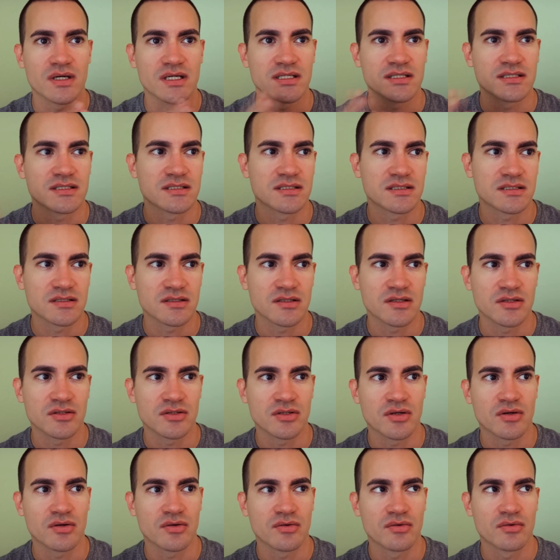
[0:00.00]
was, you
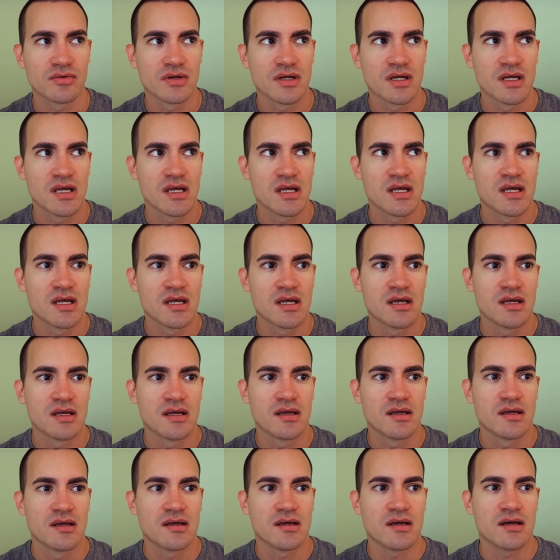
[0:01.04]
know.
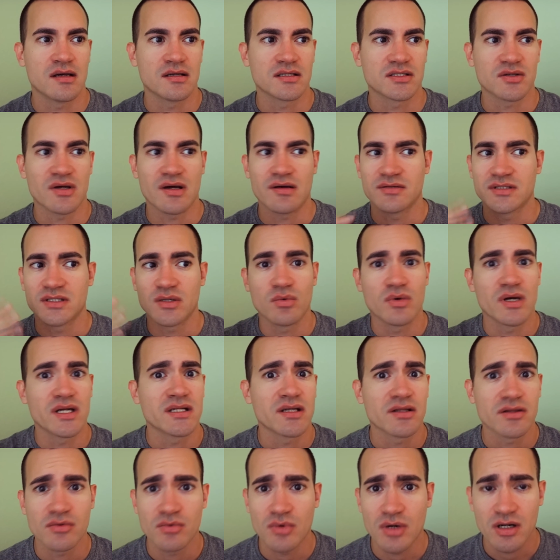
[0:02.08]
So I was
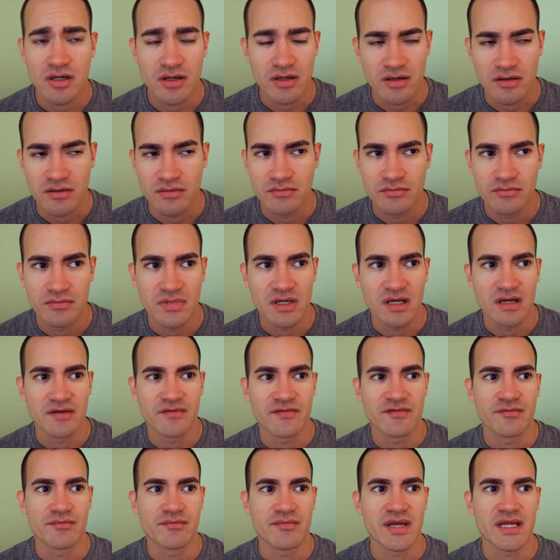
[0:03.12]
another worker
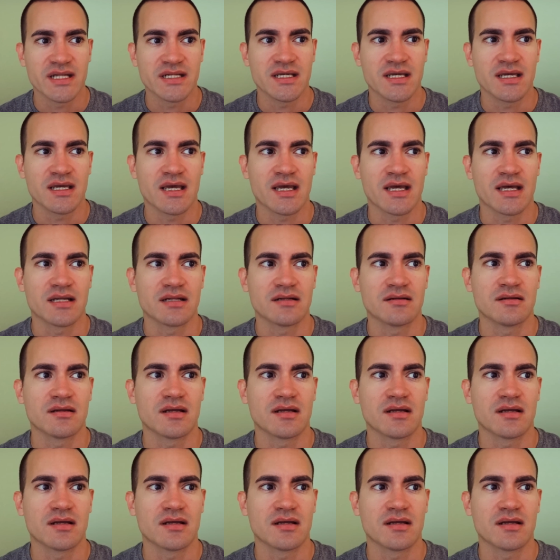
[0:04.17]
of many, and